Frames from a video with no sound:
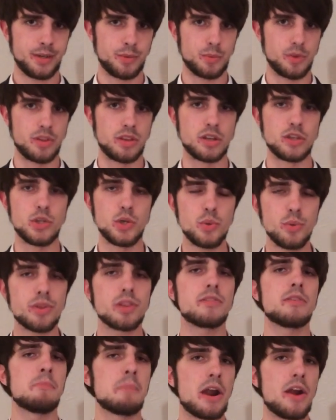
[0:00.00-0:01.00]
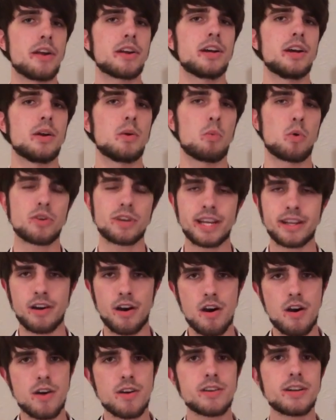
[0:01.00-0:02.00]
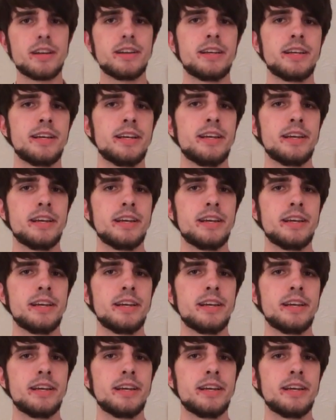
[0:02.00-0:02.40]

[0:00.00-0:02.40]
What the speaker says: with the youth of America working hard